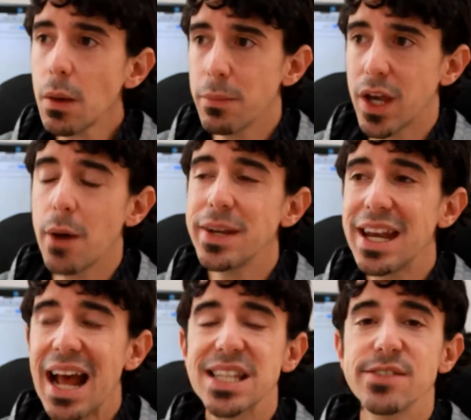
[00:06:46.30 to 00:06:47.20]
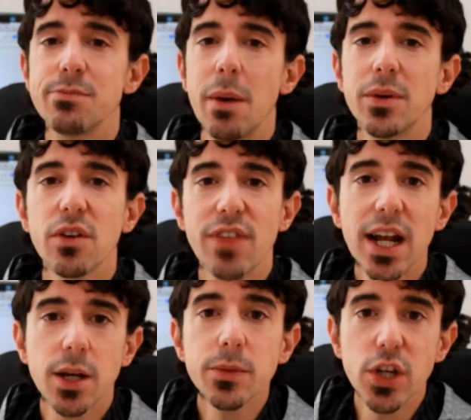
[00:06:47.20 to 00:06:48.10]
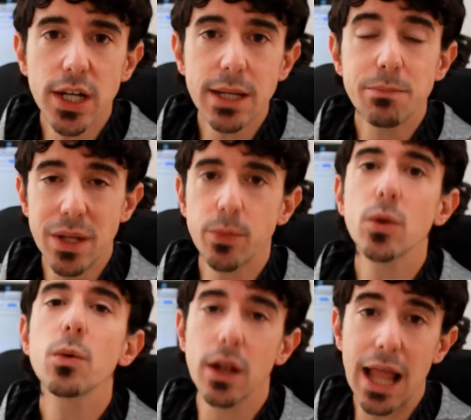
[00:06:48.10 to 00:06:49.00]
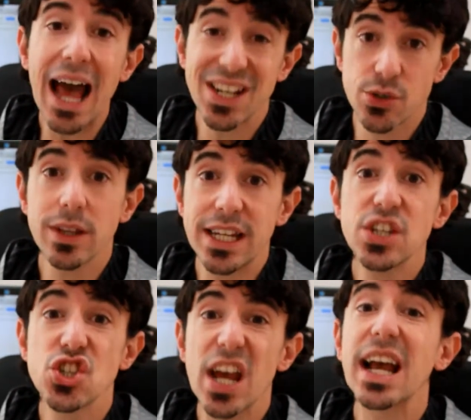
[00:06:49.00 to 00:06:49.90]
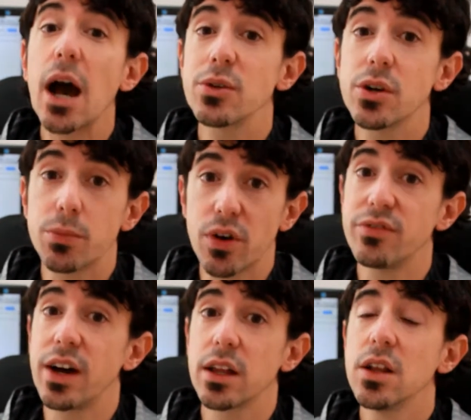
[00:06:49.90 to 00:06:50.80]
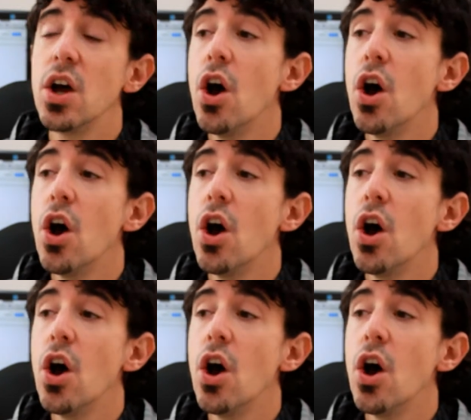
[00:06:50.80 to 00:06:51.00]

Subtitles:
becoming an active member of that community, people will actually check out your profile.